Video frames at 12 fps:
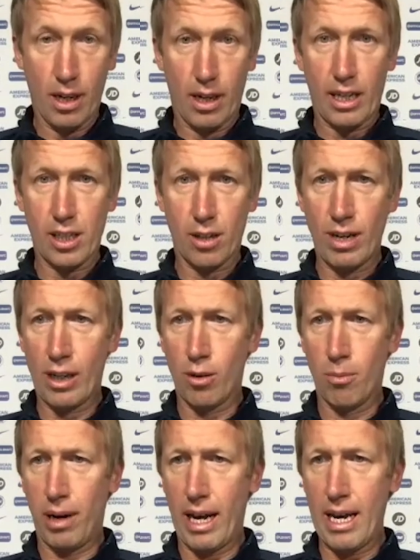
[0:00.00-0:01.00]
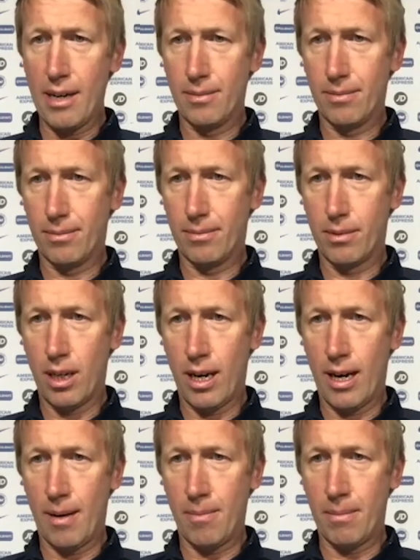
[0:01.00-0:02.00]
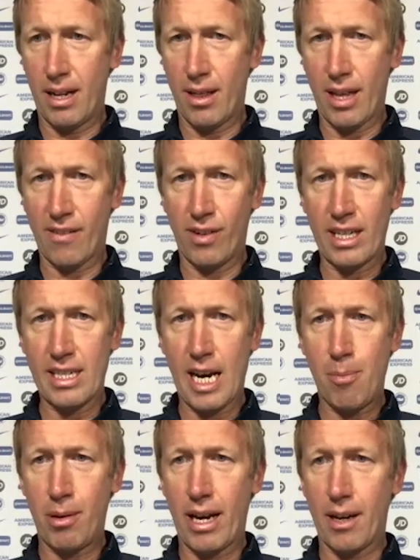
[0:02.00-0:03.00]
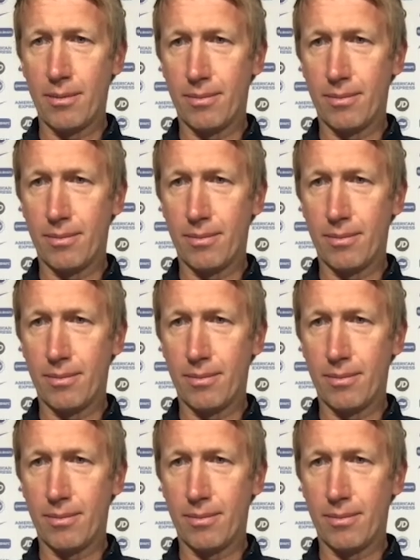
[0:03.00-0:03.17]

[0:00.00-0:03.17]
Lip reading: He's a really good player. And thankfully, he's our player.